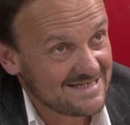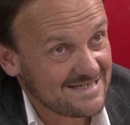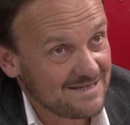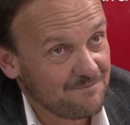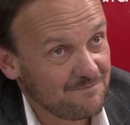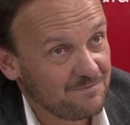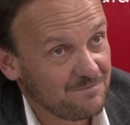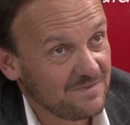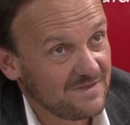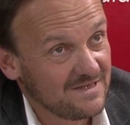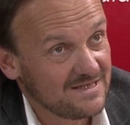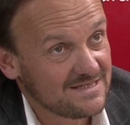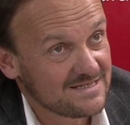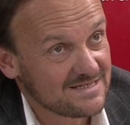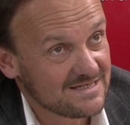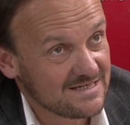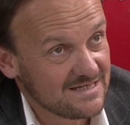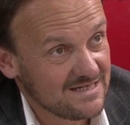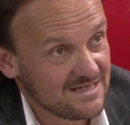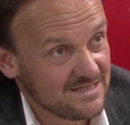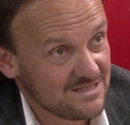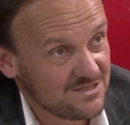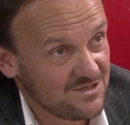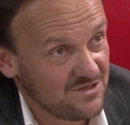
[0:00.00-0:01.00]

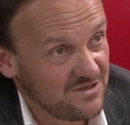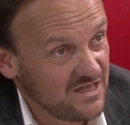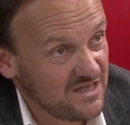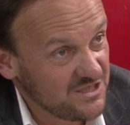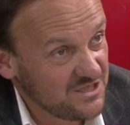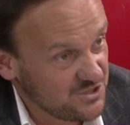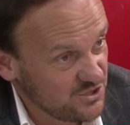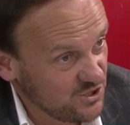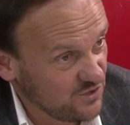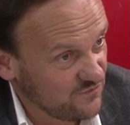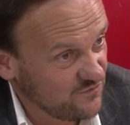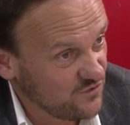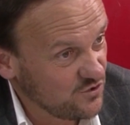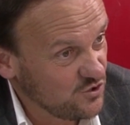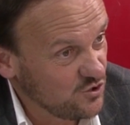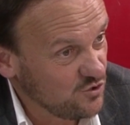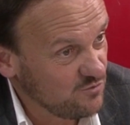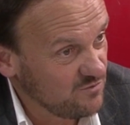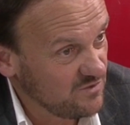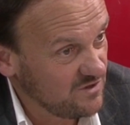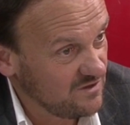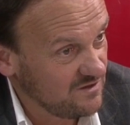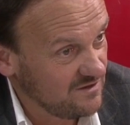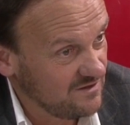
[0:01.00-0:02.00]
the nature of the
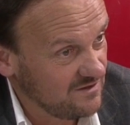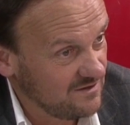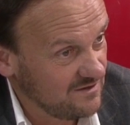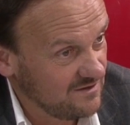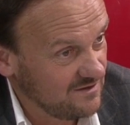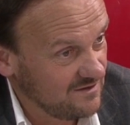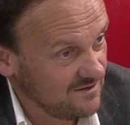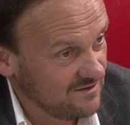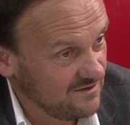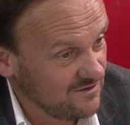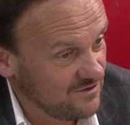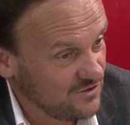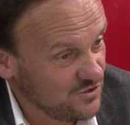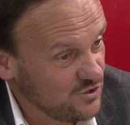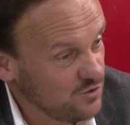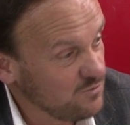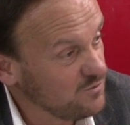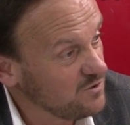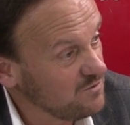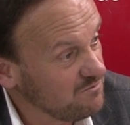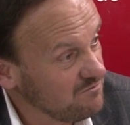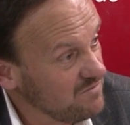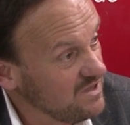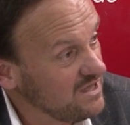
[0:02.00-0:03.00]

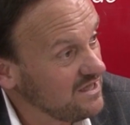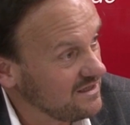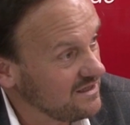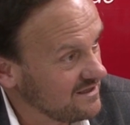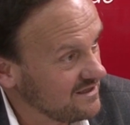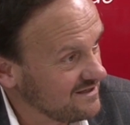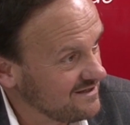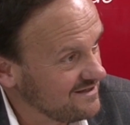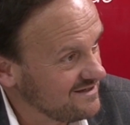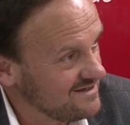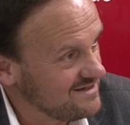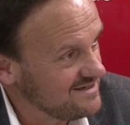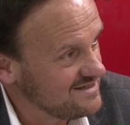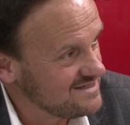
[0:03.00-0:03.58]
human being.